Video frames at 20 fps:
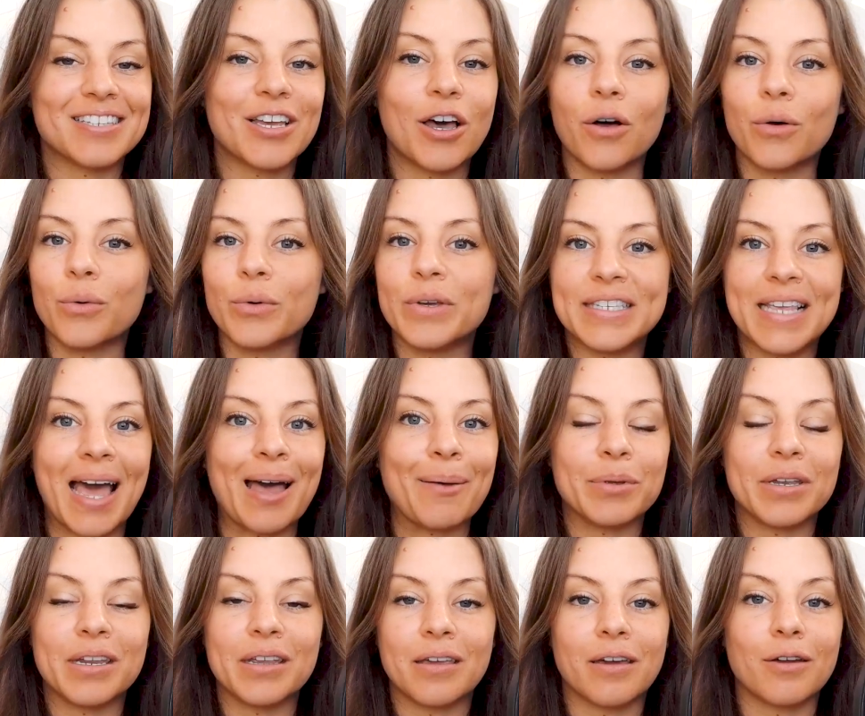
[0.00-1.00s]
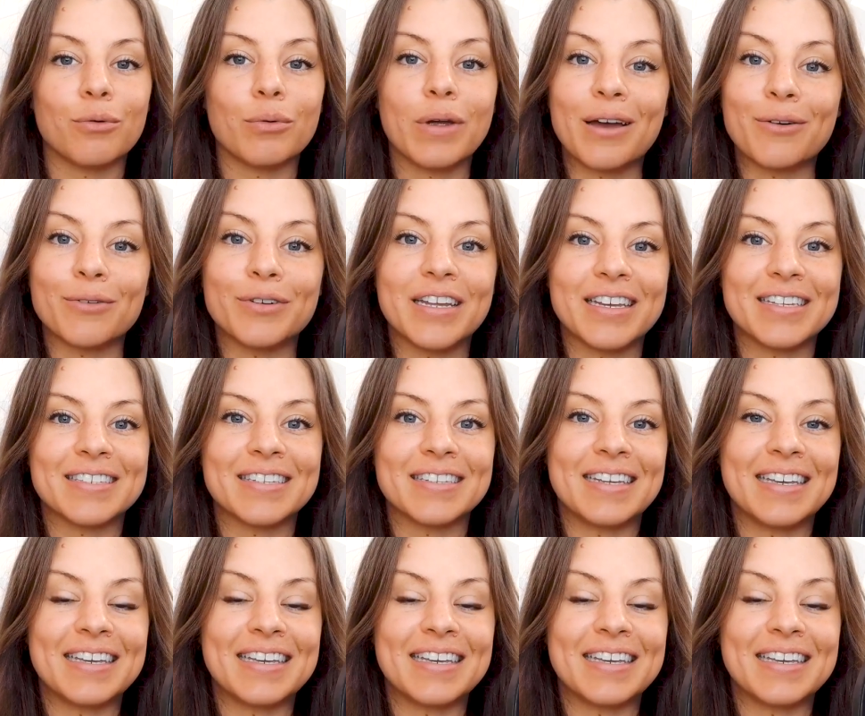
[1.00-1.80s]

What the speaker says: It's always happening around us.